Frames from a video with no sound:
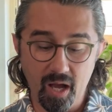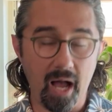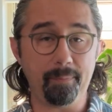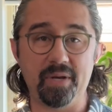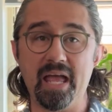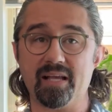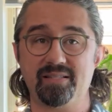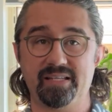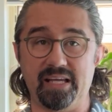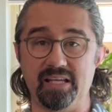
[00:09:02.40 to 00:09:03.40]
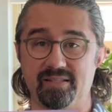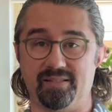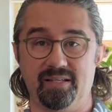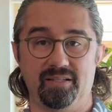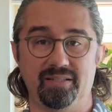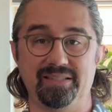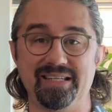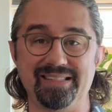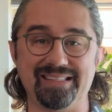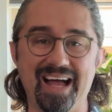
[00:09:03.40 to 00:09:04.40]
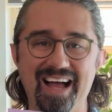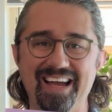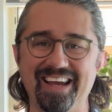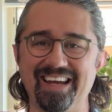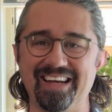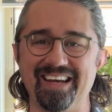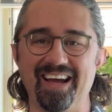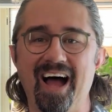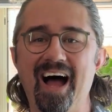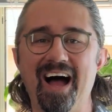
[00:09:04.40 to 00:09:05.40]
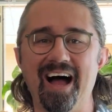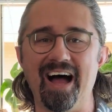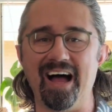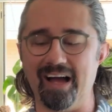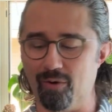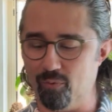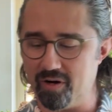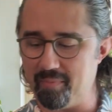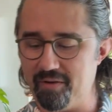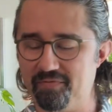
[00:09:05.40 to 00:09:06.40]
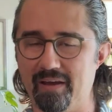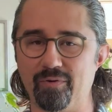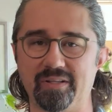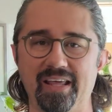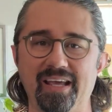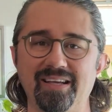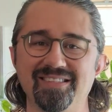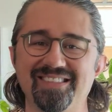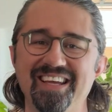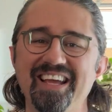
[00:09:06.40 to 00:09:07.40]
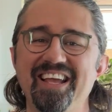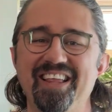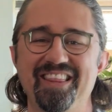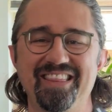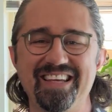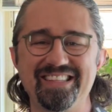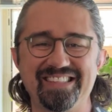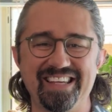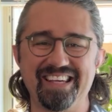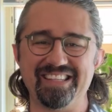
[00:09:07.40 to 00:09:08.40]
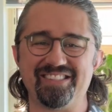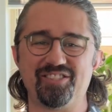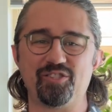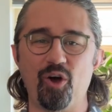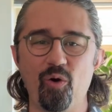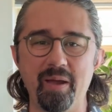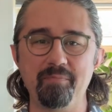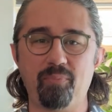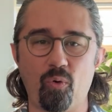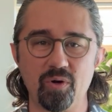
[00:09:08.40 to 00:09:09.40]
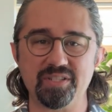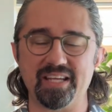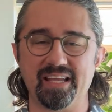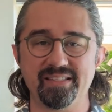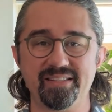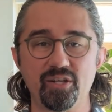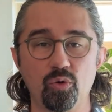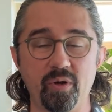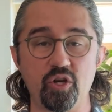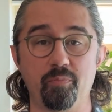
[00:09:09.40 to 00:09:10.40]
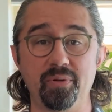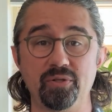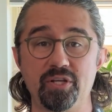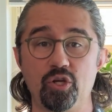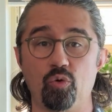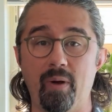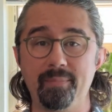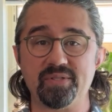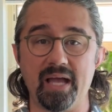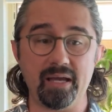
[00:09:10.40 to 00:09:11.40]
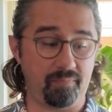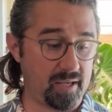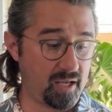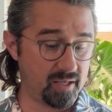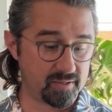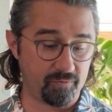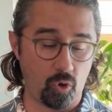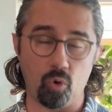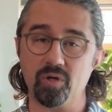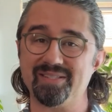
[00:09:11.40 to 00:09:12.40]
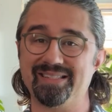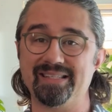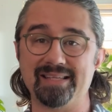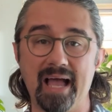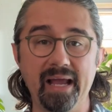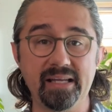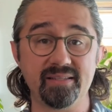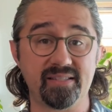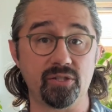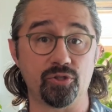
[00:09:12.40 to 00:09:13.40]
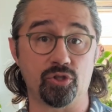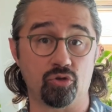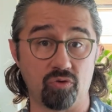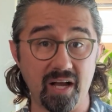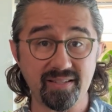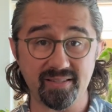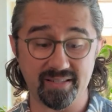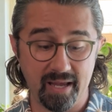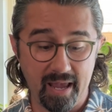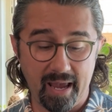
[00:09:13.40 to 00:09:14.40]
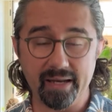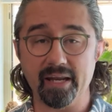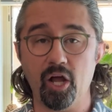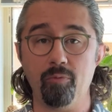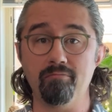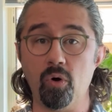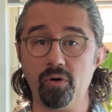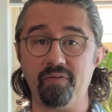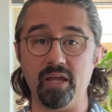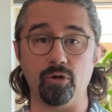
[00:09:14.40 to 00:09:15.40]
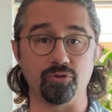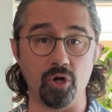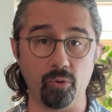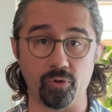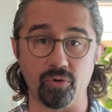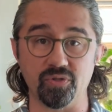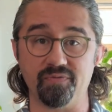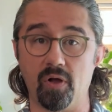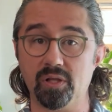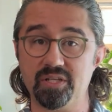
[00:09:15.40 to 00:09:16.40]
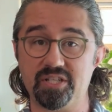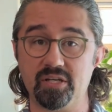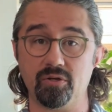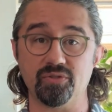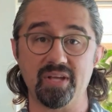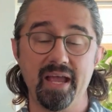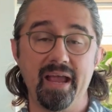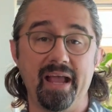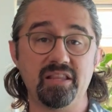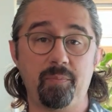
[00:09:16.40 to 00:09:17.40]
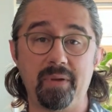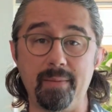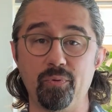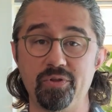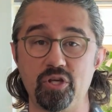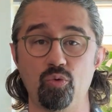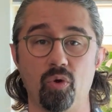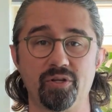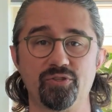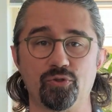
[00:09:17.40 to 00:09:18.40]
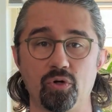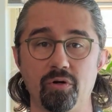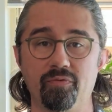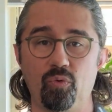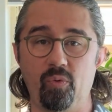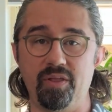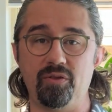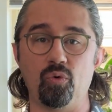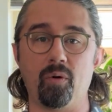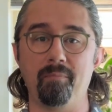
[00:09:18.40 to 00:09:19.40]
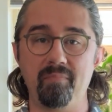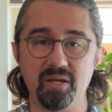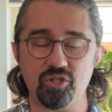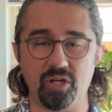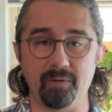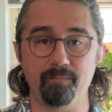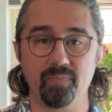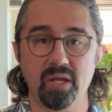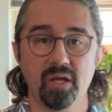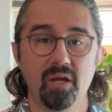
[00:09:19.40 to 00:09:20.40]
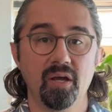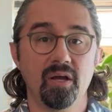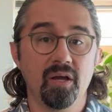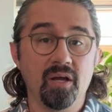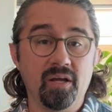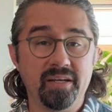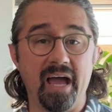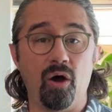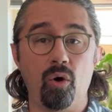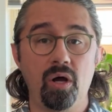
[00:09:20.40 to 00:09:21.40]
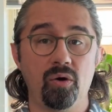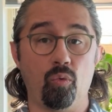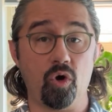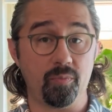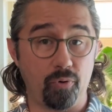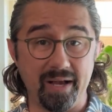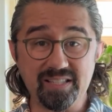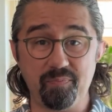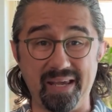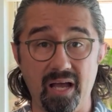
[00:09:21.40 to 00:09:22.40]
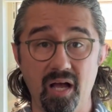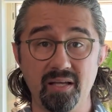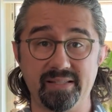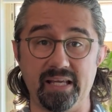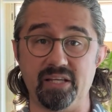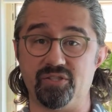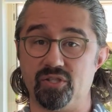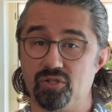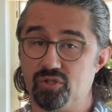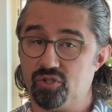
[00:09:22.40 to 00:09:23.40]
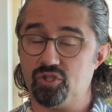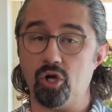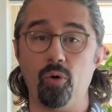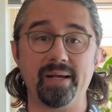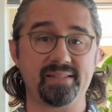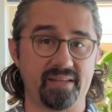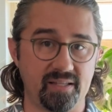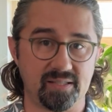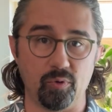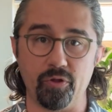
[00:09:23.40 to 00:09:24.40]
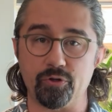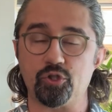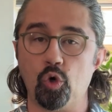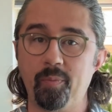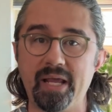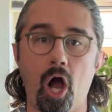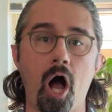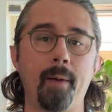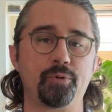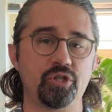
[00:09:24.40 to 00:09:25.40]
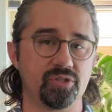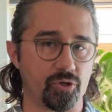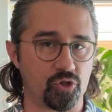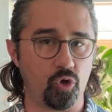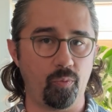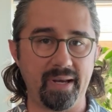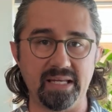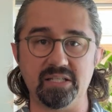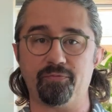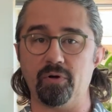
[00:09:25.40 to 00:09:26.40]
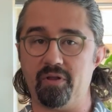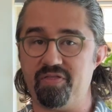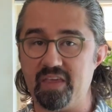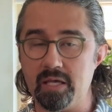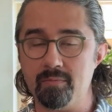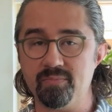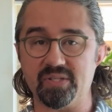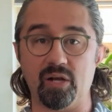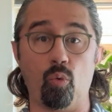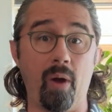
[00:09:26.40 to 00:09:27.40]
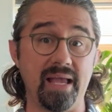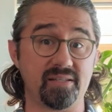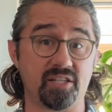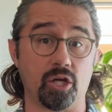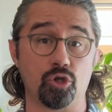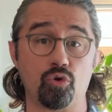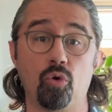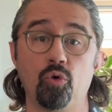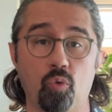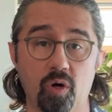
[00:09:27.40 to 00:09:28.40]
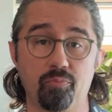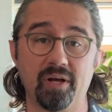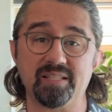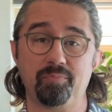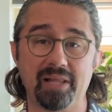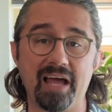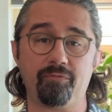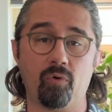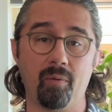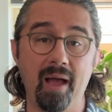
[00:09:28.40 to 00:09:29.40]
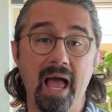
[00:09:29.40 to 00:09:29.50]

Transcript: Up next is design. One of my favorite things. This is so important to consider when you're building your website because, of course, design instills trust and can help motivate your donors, volunteers, and the people that you want to serve with your mission. Now, WordPress, because it is so extensible, there's so many options, there's so many different themes and ways to control the WordPress platform,